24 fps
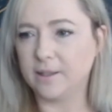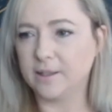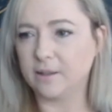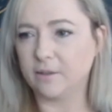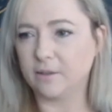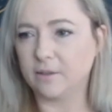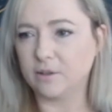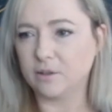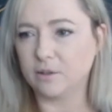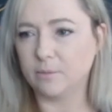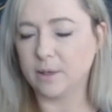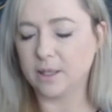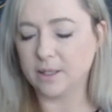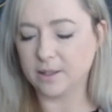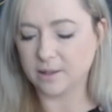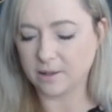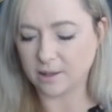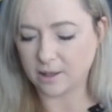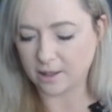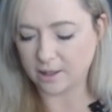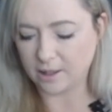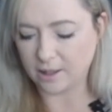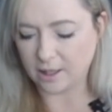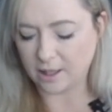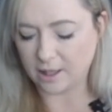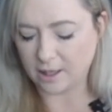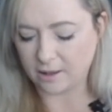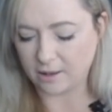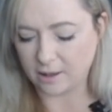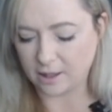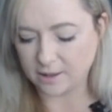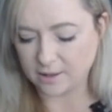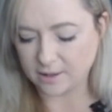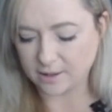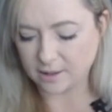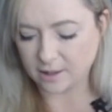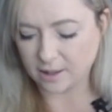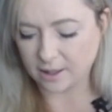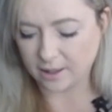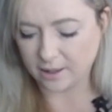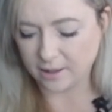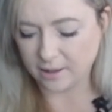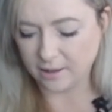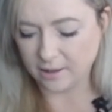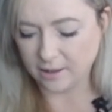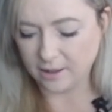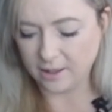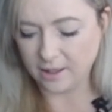So it's almost like, yeah, it's
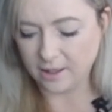like,